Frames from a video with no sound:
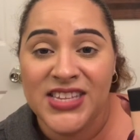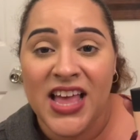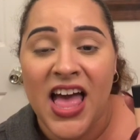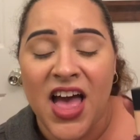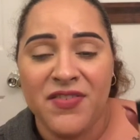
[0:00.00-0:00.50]

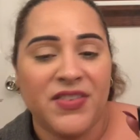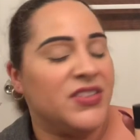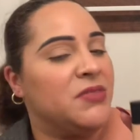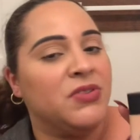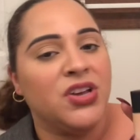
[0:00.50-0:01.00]
have
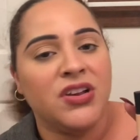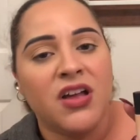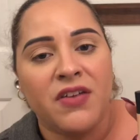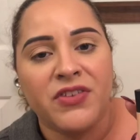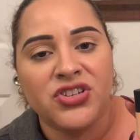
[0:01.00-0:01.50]
some good
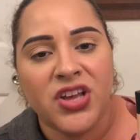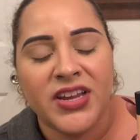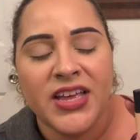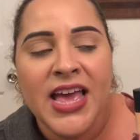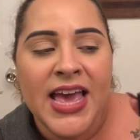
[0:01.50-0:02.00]
coverage on it.